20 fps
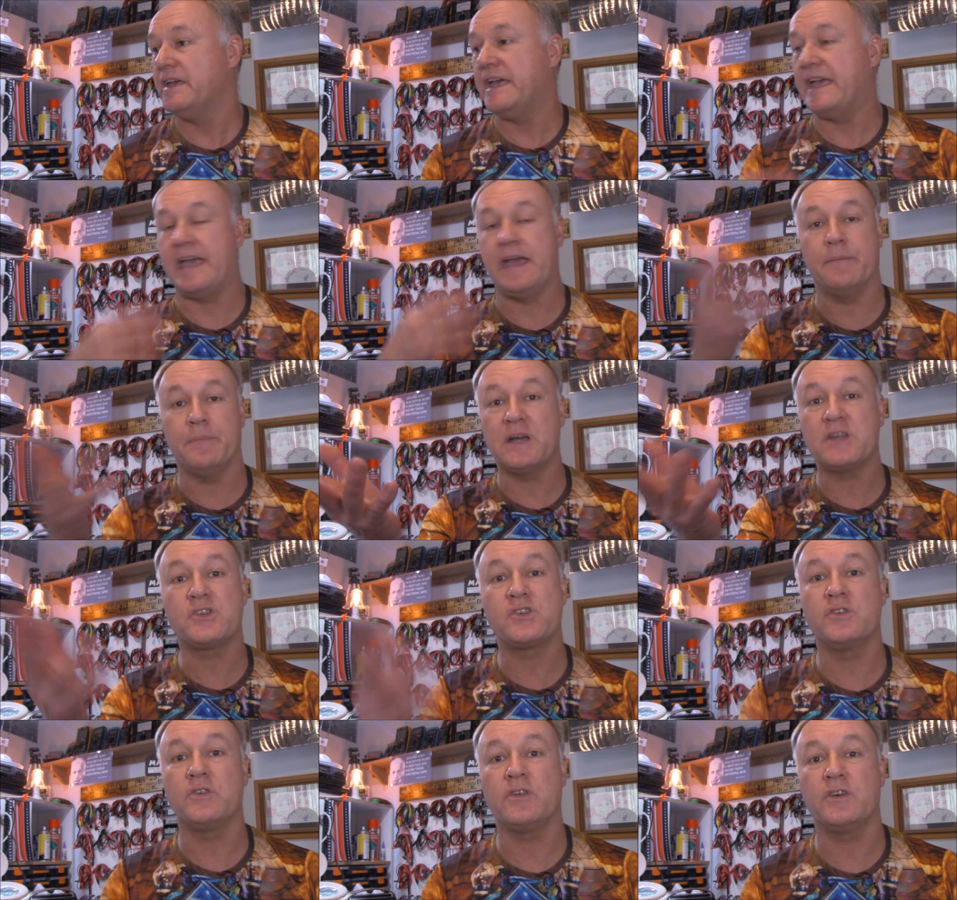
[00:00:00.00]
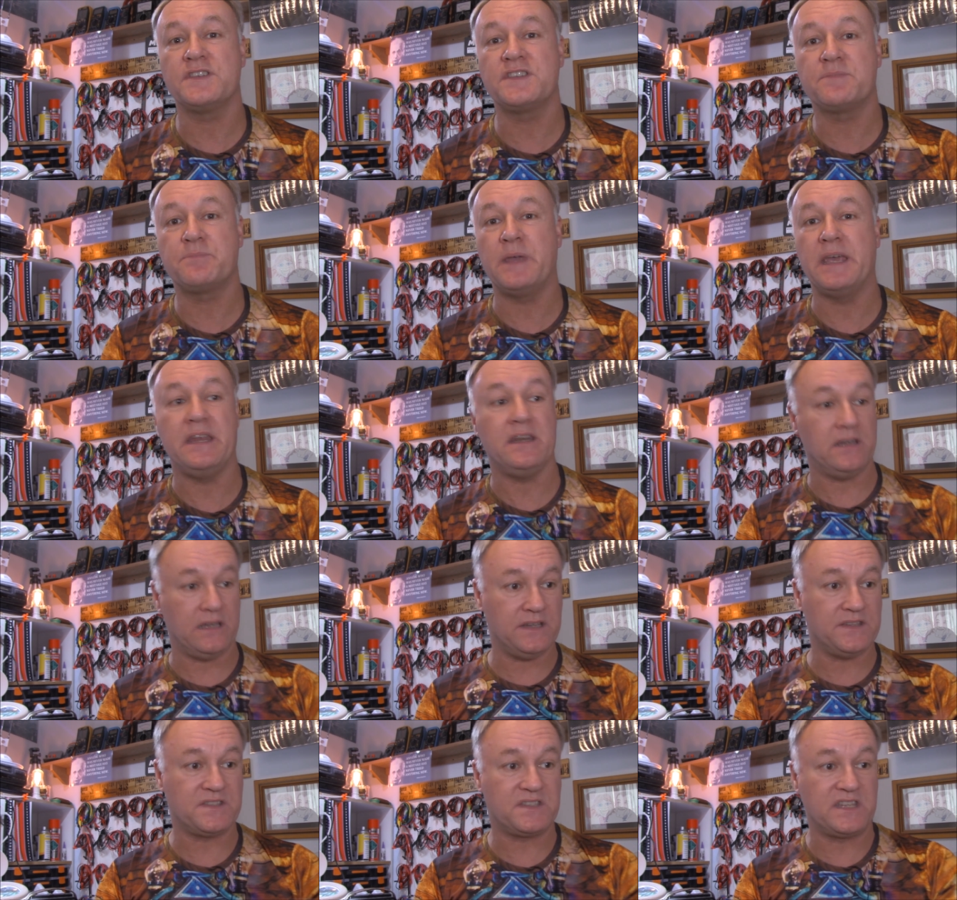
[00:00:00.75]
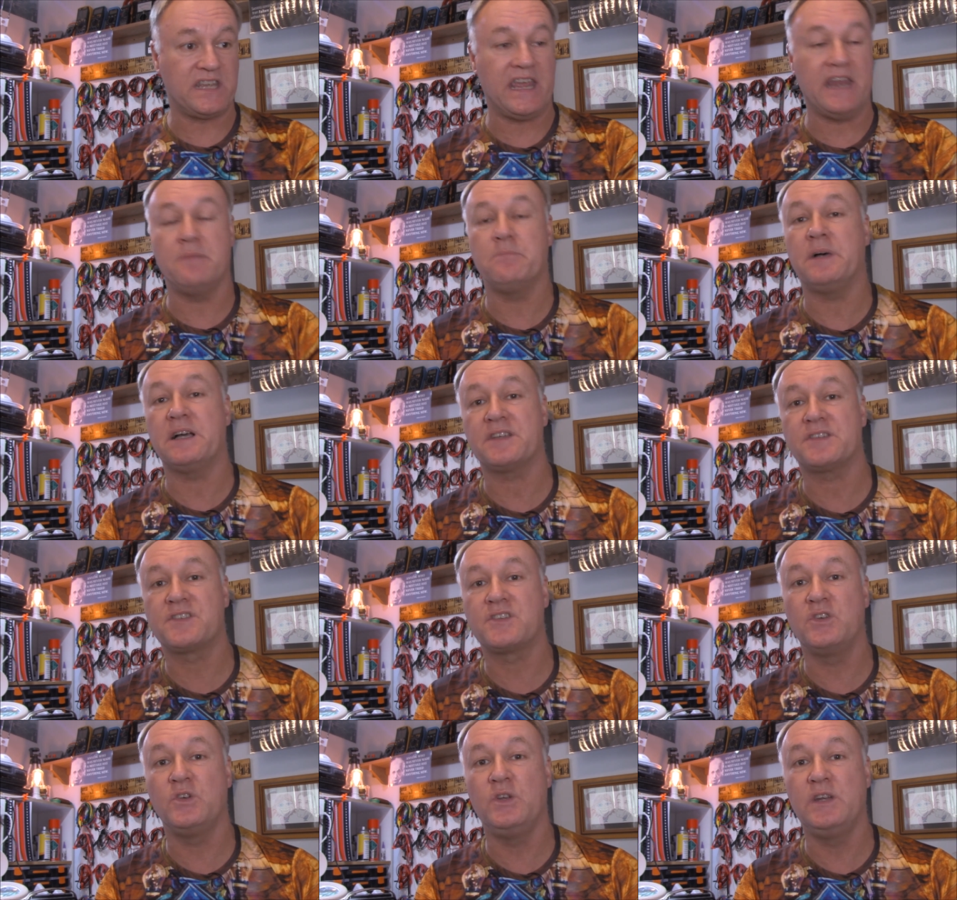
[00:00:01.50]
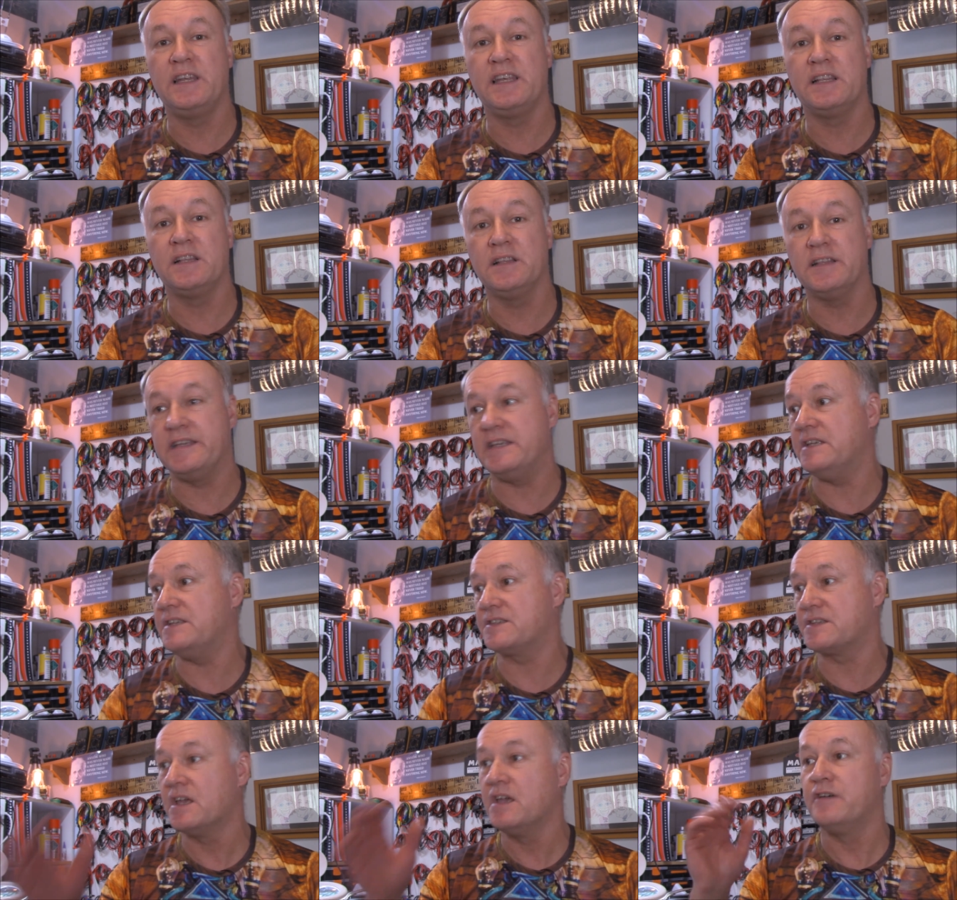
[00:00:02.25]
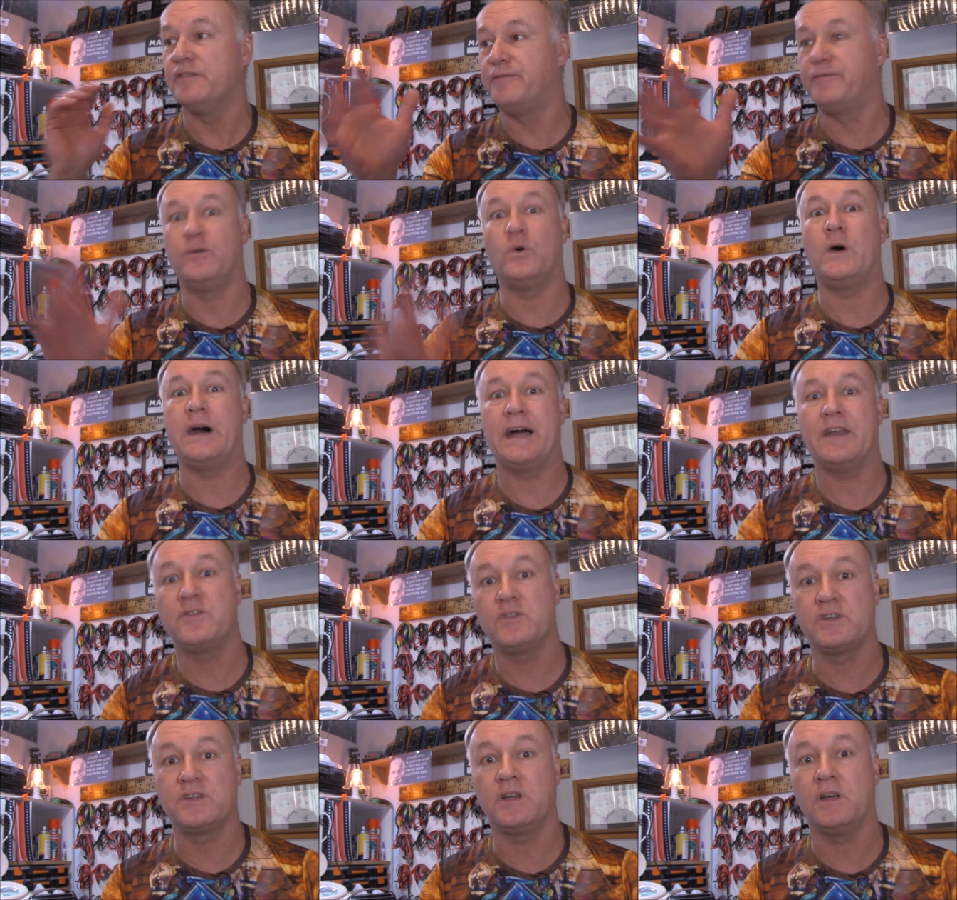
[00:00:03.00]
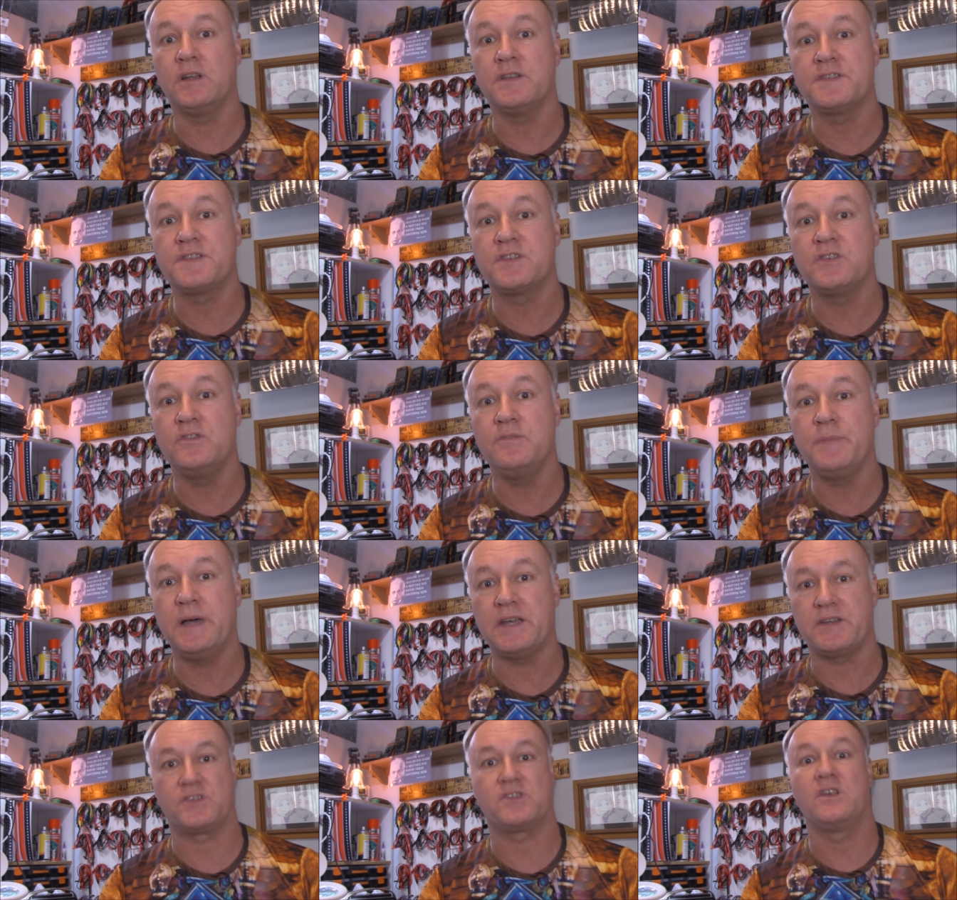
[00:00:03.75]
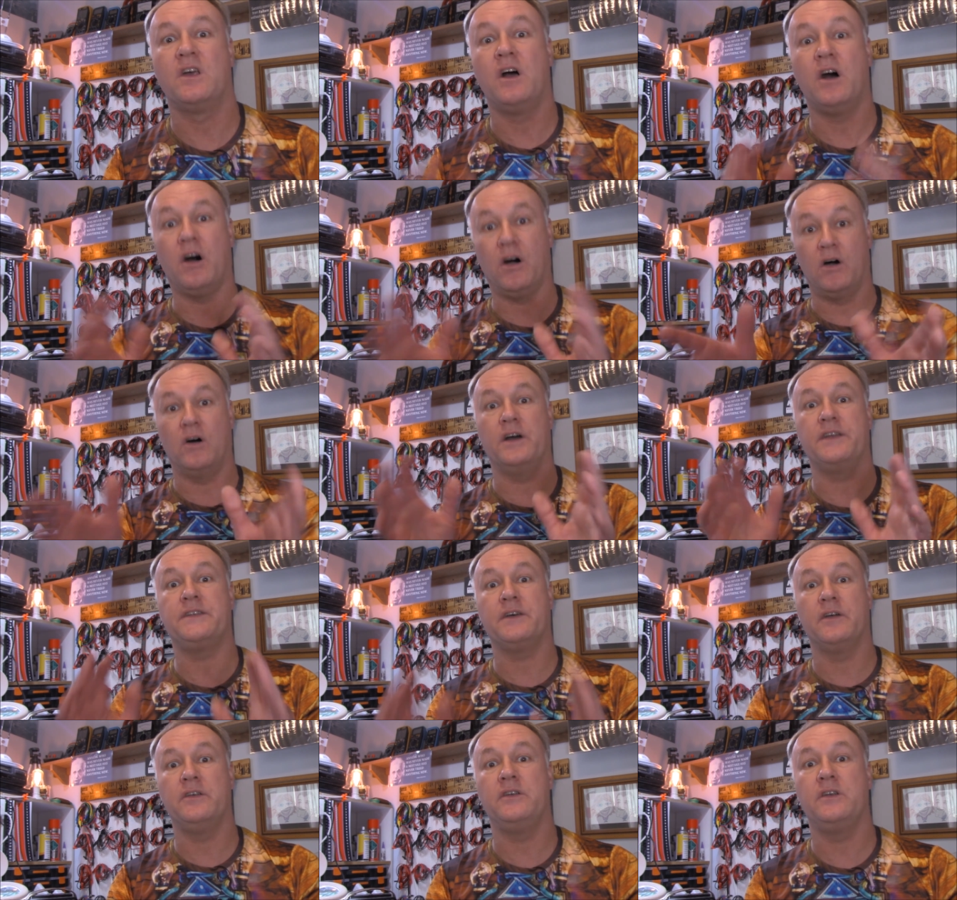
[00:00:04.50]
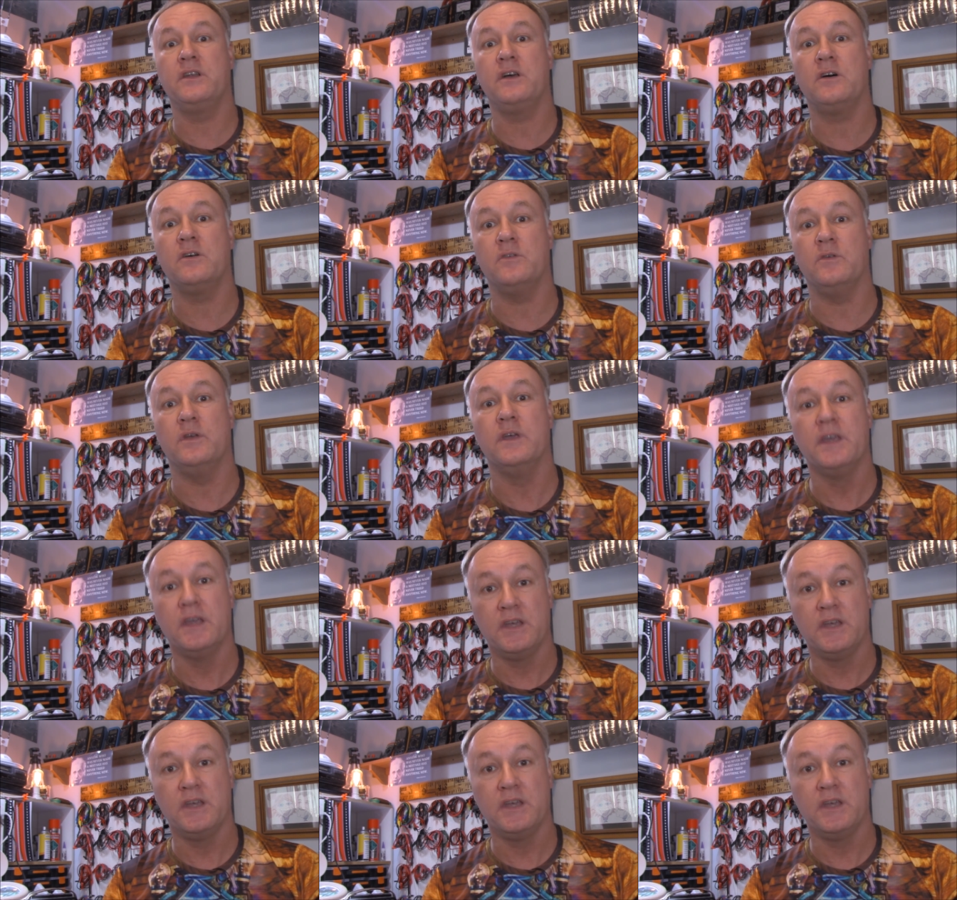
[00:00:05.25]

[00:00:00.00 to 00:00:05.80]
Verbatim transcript: How much should I spend? Is 10 bucks too little? Is $400 too much? I don't know.